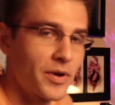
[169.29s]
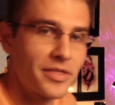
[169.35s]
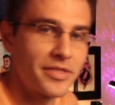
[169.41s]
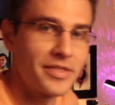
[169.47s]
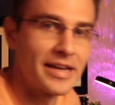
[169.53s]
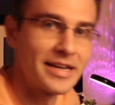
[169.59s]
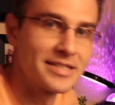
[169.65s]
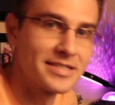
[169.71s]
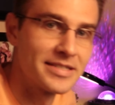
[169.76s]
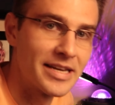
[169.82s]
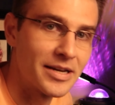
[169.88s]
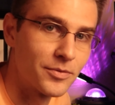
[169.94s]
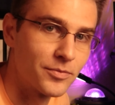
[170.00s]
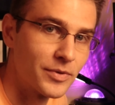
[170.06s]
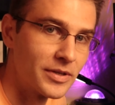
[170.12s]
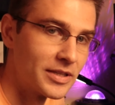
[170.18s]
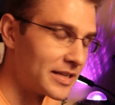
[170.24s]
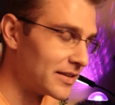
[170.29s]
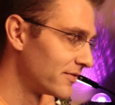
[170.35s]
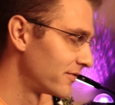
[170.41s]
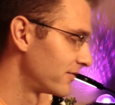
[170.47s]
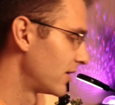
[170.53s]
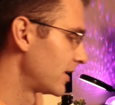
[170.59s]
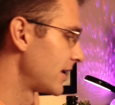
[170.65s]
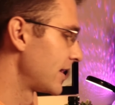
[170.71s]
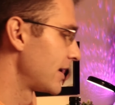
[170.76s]
where things get really
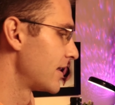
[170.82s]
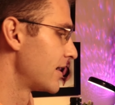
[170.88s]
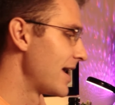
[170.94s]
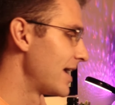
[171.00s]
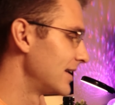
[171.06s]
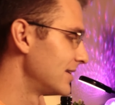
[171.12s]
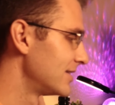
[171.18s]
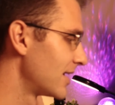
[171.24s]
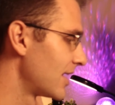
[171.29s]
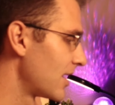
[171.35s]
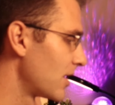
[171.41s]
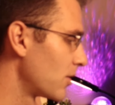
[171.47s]
funny and